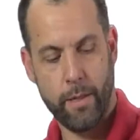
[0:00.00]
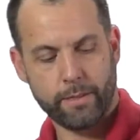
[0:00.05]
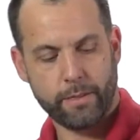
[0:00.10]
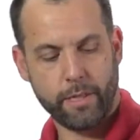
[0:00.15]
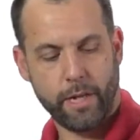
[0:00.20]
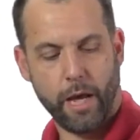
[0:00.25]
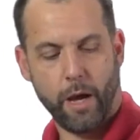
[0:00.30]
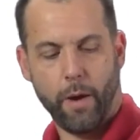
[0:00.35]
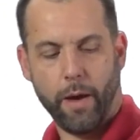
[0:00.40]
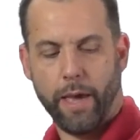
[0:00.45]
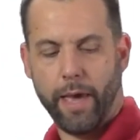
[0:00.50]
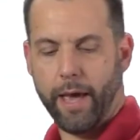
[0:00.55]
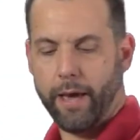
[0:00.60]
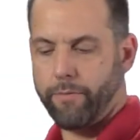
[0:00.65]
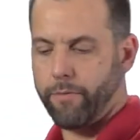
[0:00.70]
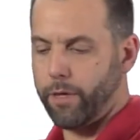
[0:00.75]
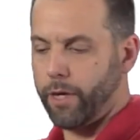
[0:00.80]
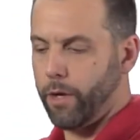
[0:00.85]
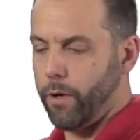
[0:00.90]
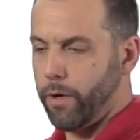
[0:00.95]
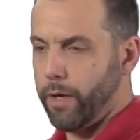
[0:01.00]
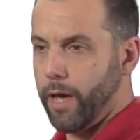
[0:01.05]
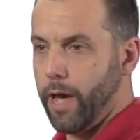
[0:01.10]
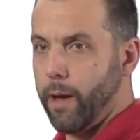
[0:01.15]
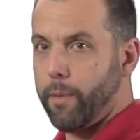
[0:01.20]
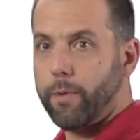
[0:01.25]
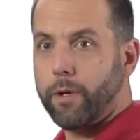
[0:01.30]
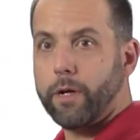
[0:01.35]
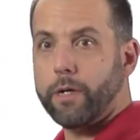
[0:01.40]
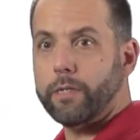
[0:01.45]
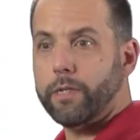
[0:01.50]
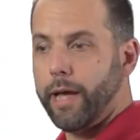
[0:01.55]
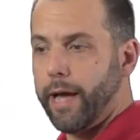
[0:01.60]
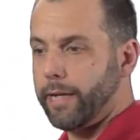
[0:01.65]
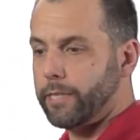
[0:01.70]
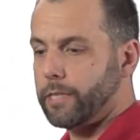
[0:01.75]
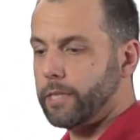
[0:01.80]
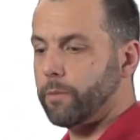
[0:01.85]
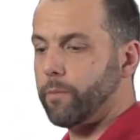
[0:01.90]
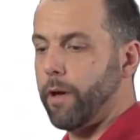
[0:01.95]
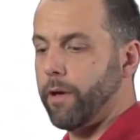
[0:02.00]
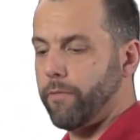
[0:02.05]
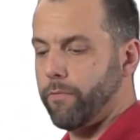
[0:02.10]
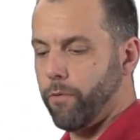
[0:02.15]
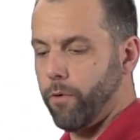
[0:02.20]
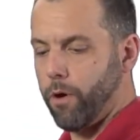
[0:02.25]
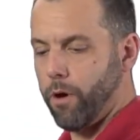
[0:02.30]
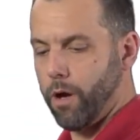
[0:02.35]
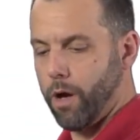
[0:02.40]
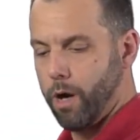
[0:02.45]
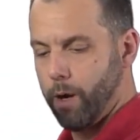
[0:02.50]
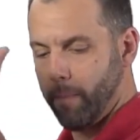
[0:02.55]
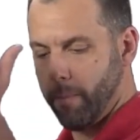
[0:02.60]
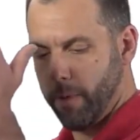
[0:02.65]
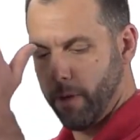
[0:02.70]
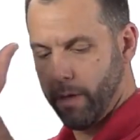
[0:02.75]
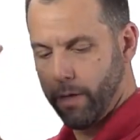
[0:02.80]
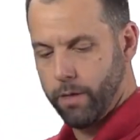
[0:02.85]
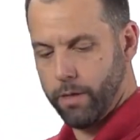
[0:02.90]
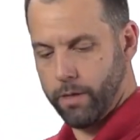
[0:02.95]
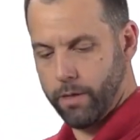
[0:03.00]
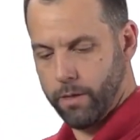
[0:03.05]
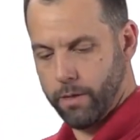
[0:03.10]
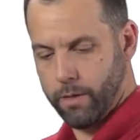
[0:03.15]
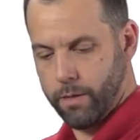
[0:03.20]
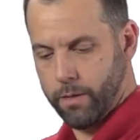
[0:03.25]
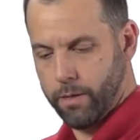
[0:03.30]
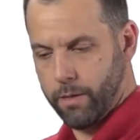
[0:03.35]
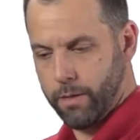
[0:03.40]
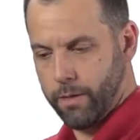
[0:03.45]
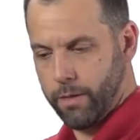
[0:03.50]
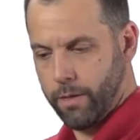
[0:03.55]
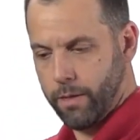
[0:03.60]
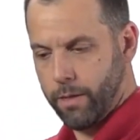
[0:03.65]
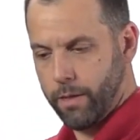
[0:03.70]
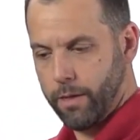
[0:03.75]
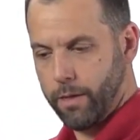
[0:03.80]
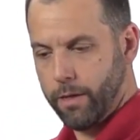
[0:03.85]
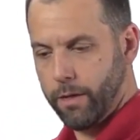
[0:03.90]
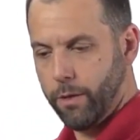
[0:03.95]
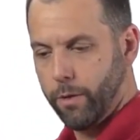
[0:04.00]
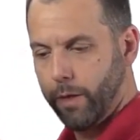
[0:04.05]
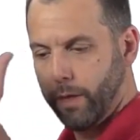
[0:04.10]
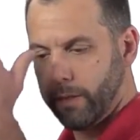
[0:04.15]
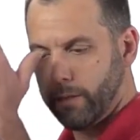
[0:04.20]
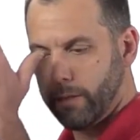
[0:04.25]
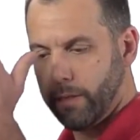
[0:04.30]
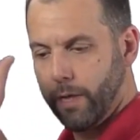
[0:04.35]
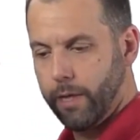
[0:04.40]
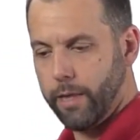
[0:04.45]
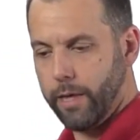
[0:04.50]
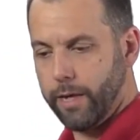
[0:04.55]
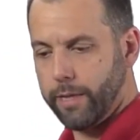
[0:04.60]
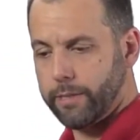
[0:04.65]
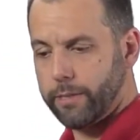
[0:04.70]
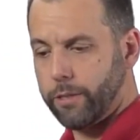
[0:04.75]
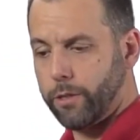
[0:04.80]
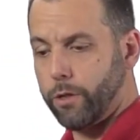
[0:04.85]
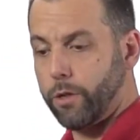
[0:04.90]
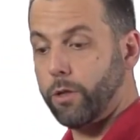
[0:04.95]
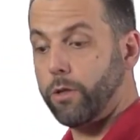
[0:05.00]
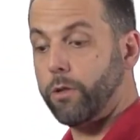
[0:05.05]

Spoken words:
So now I have the goniometer attached to my forearm, and you can see that it's